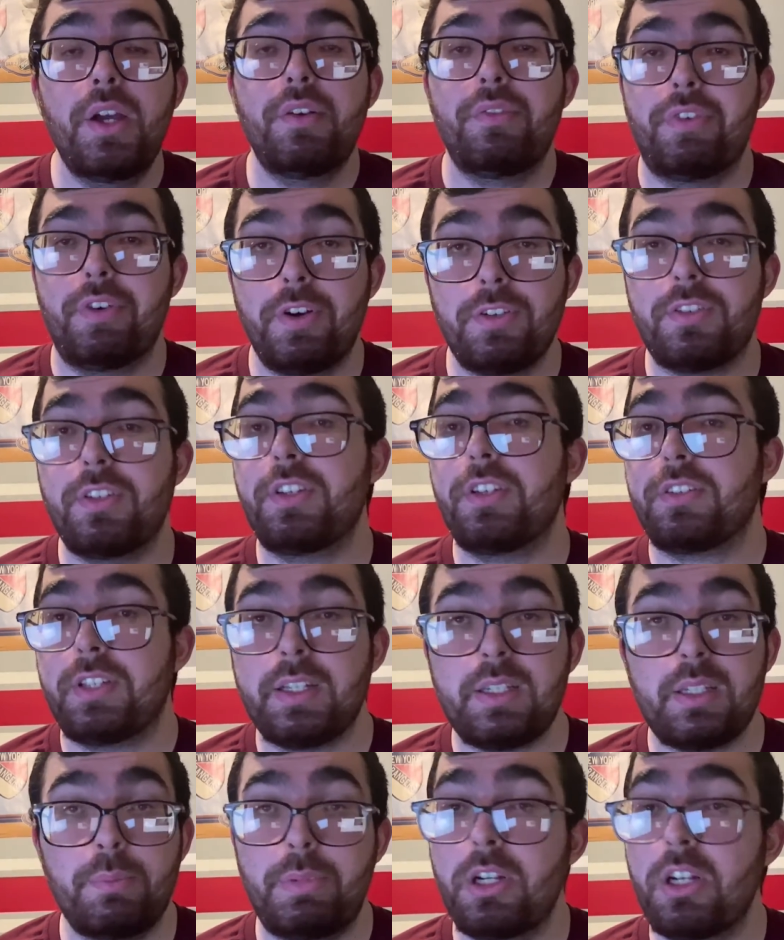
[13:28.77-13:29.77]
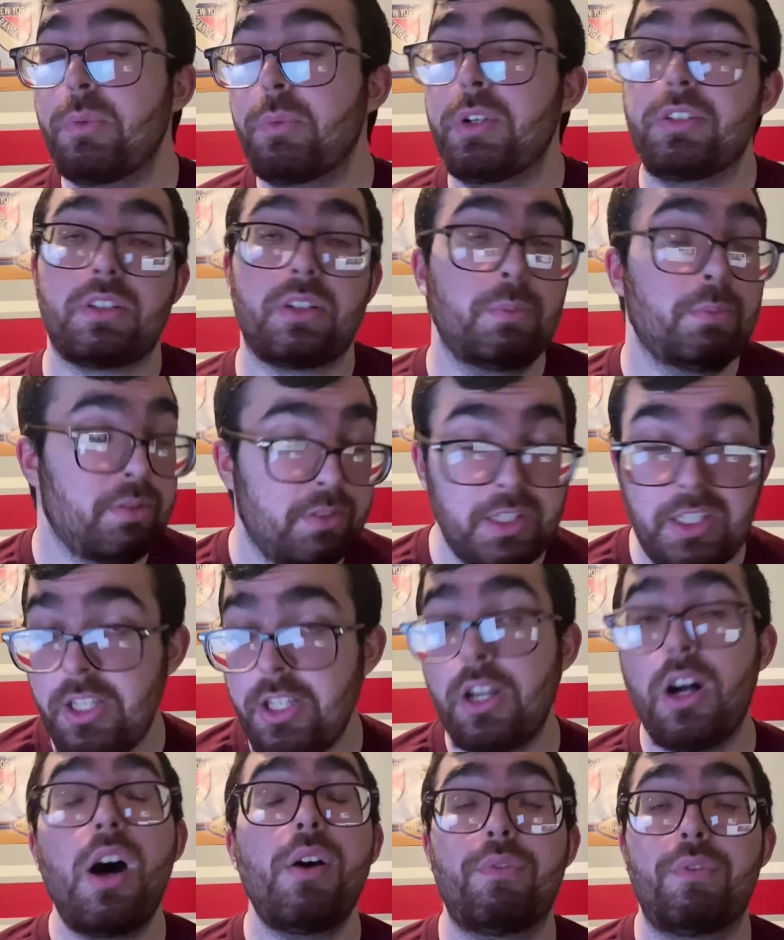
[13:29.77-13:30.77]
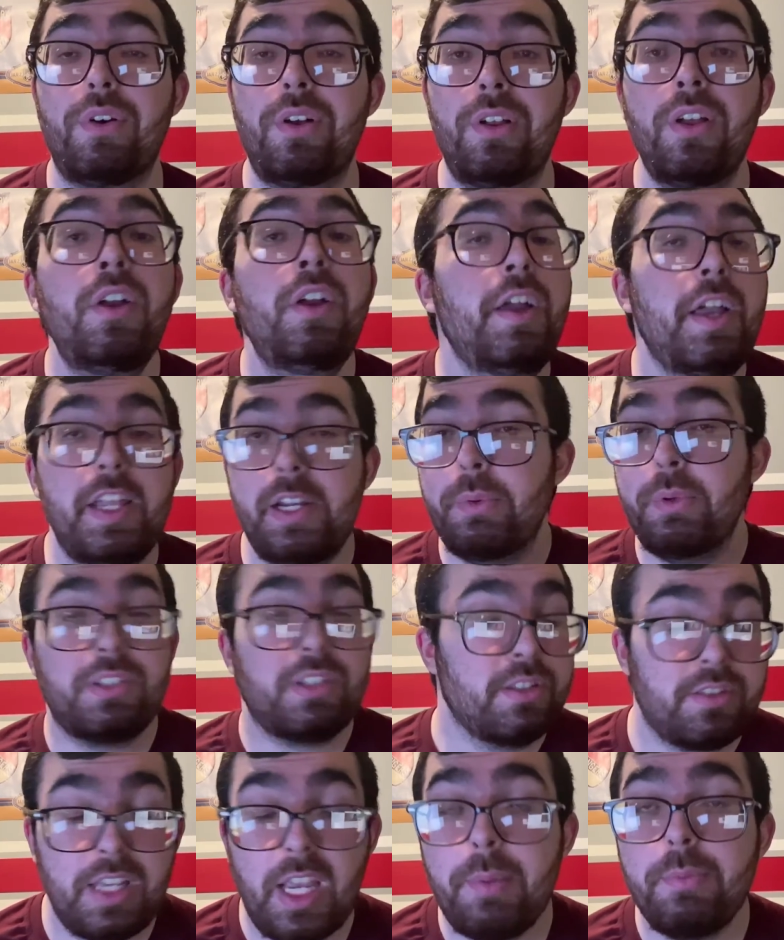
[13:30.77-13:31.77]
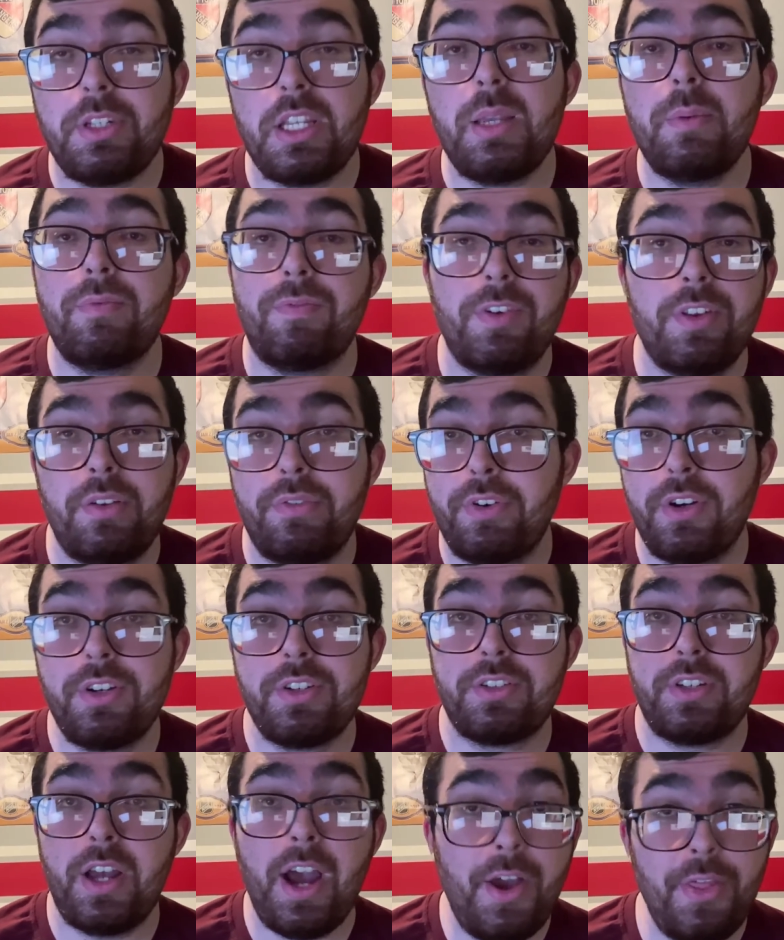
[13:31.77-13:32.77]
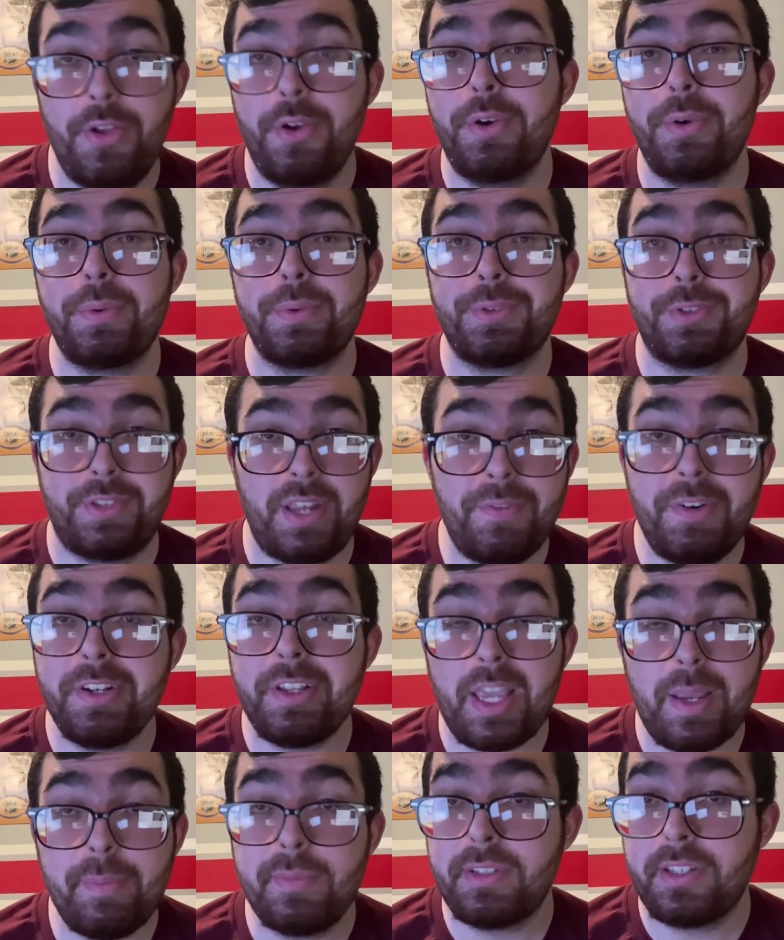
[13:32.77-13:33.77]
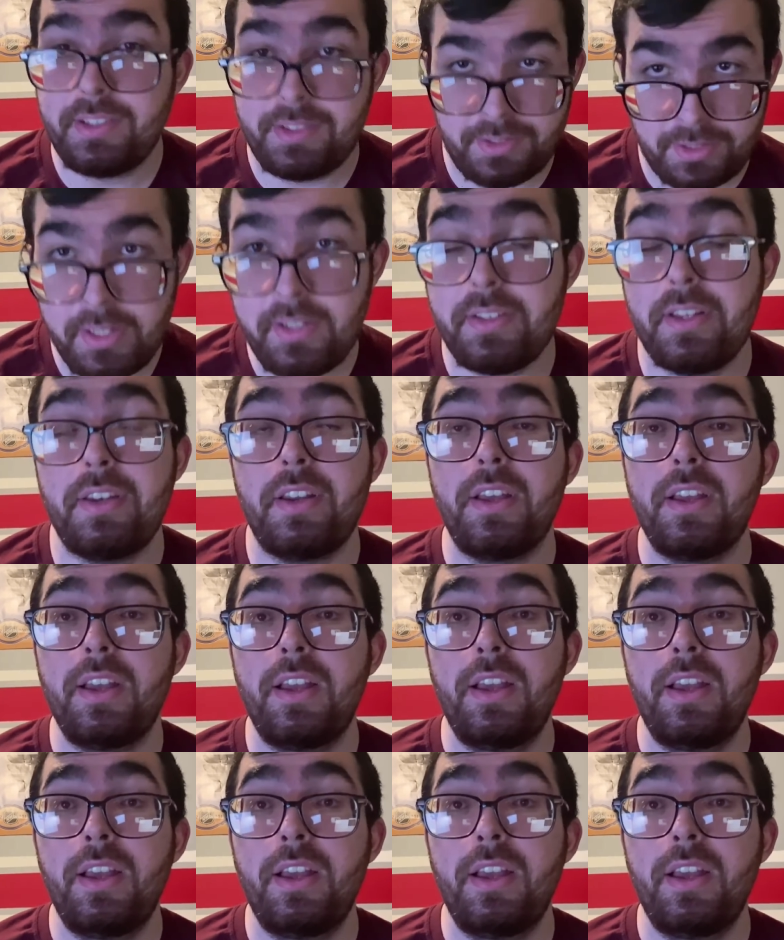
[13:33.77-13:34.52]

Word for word: First and the second period was completely awful, and it was the same team for the first other seven games of the season.